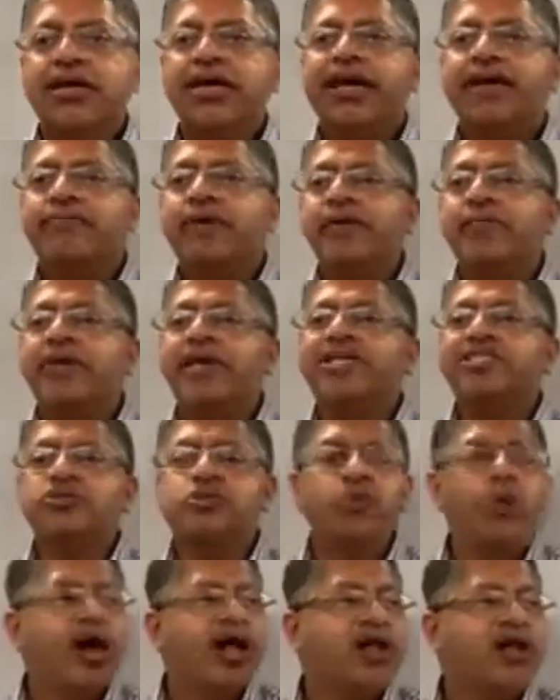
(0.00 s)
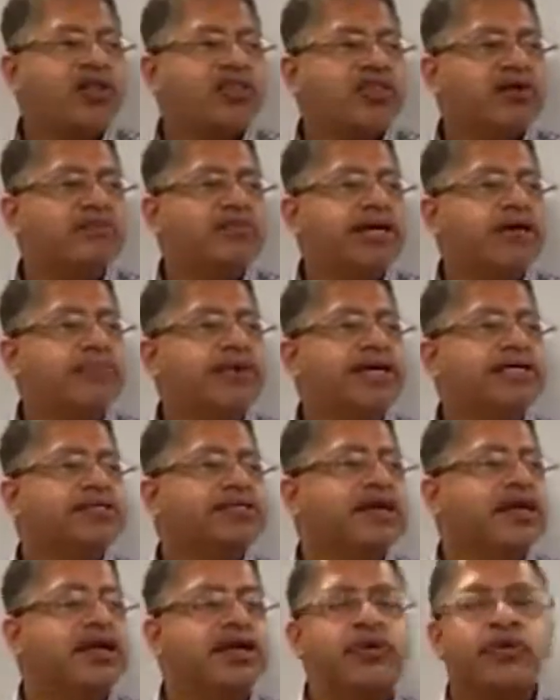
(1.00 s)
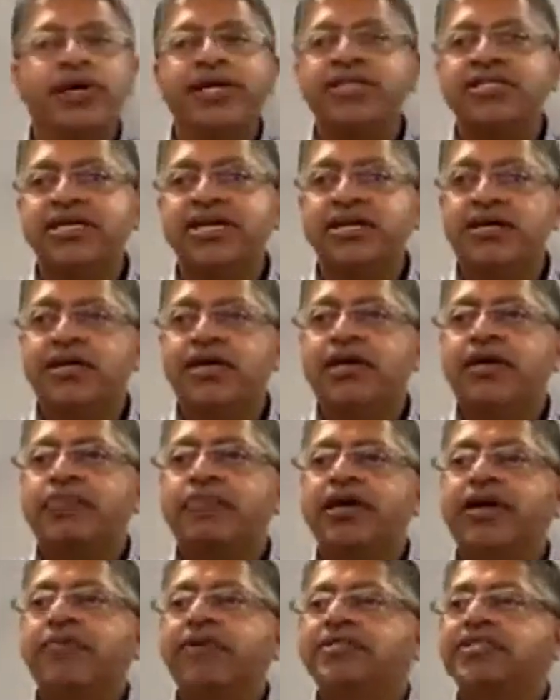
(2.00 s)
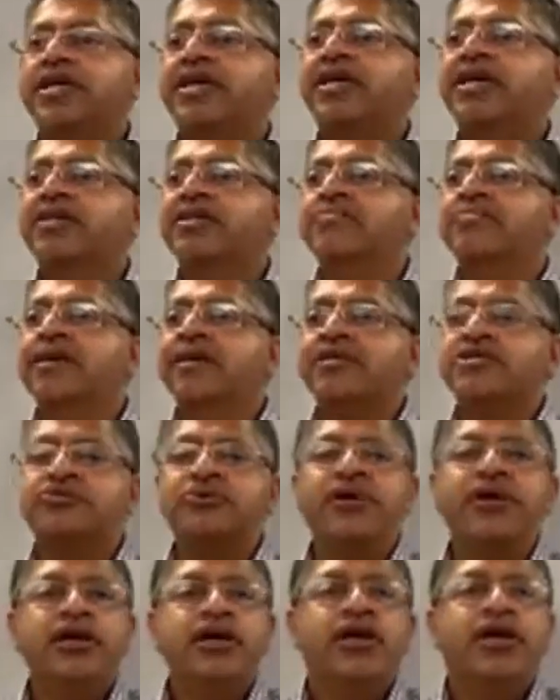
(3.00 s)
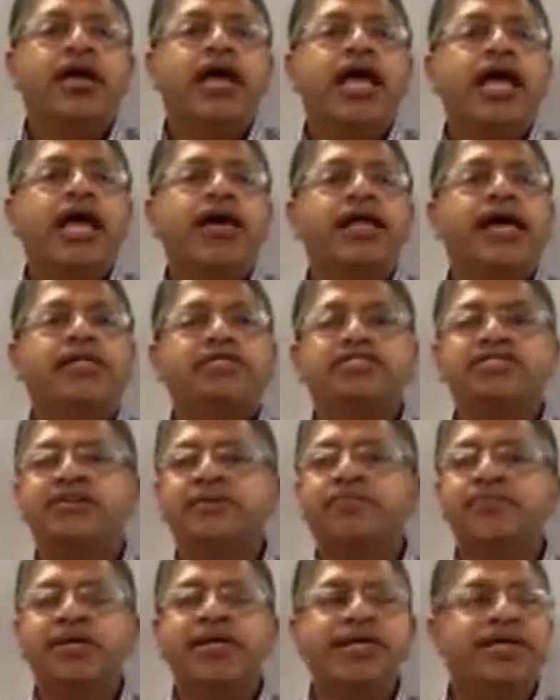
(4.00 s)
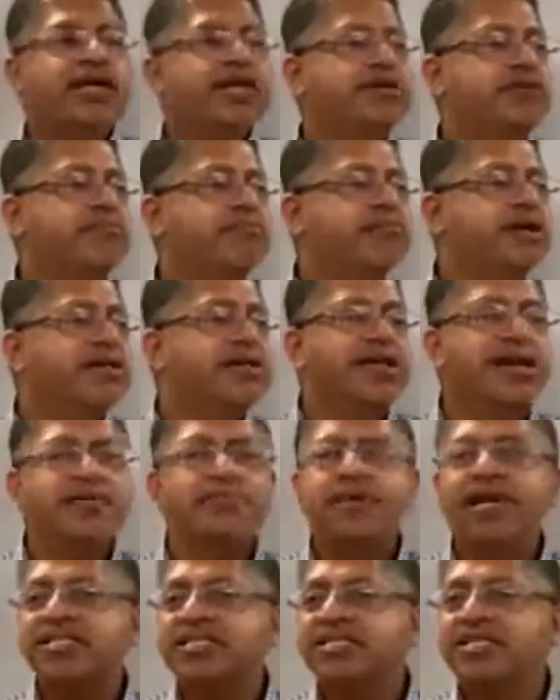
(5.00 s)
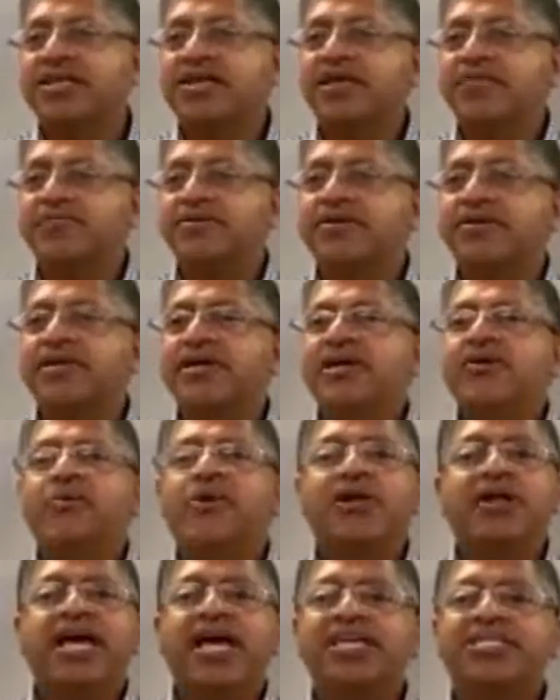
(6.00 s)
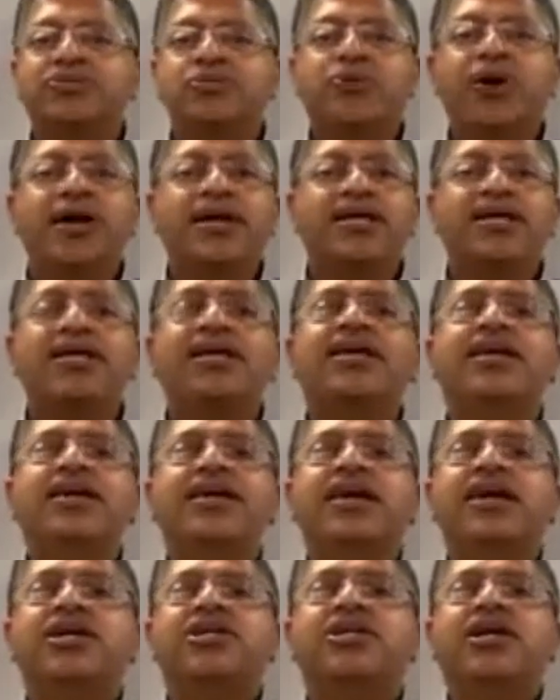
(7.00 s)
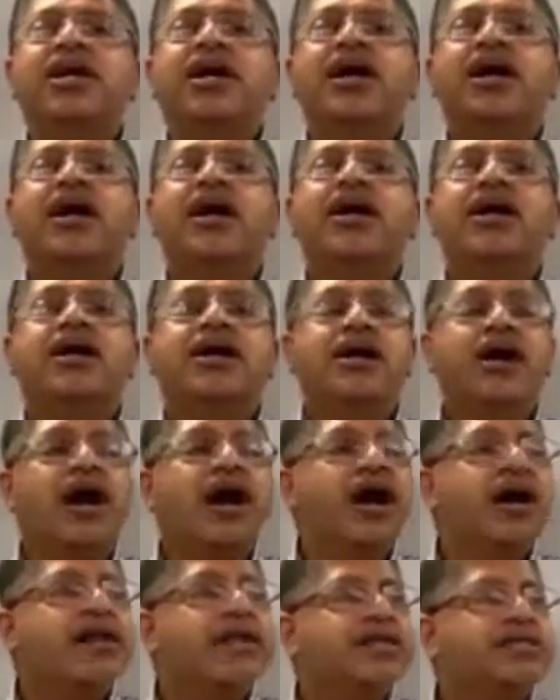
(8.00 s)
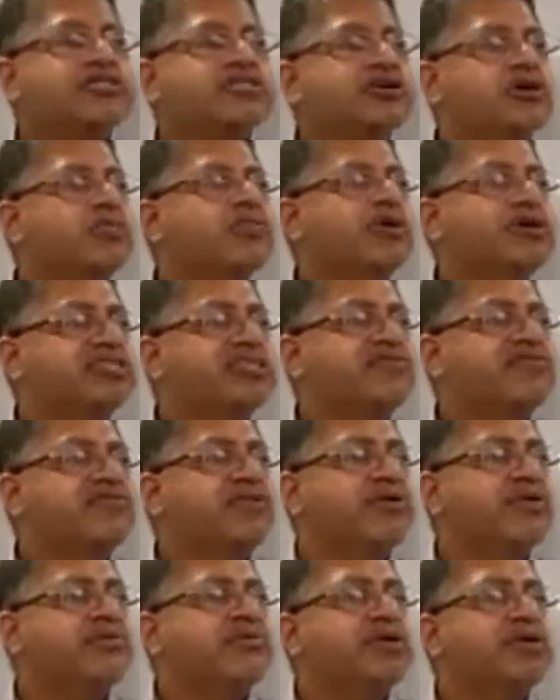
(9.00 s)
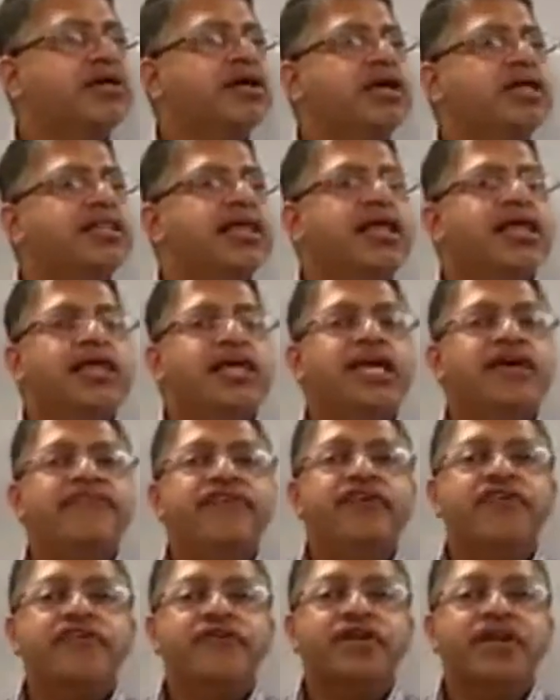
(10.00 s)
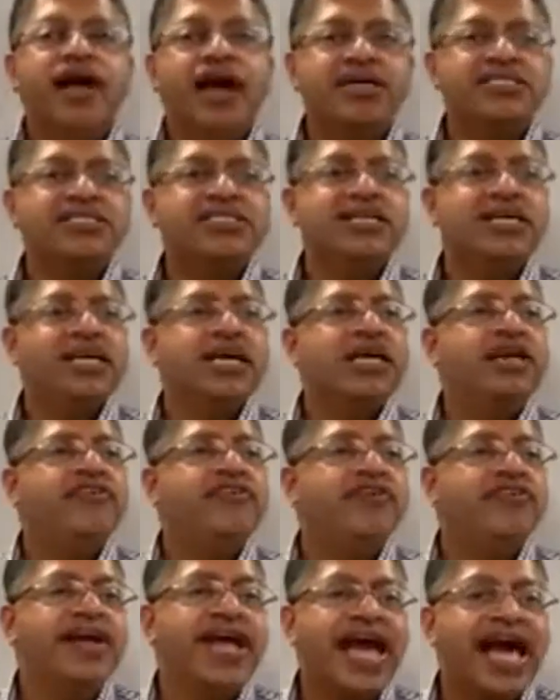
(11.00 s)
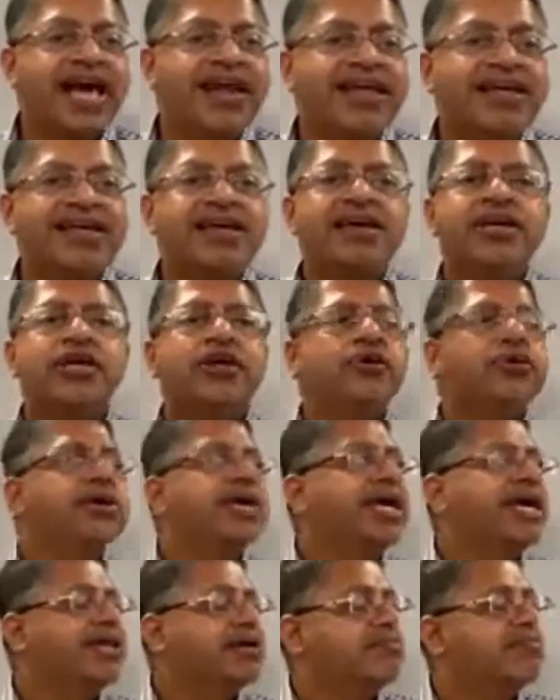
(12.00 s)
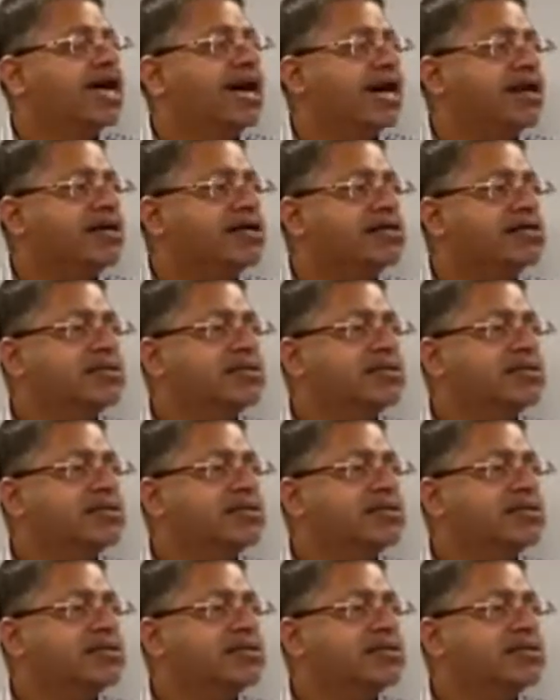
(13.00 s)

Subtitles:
maybe it's wealth, maybe it's an anointing, maybe it's a healing ministry, and somebody in your bloodline messed it up, well, guess what? God is so merciful that if you've lost it and if you've had it, you can get it back.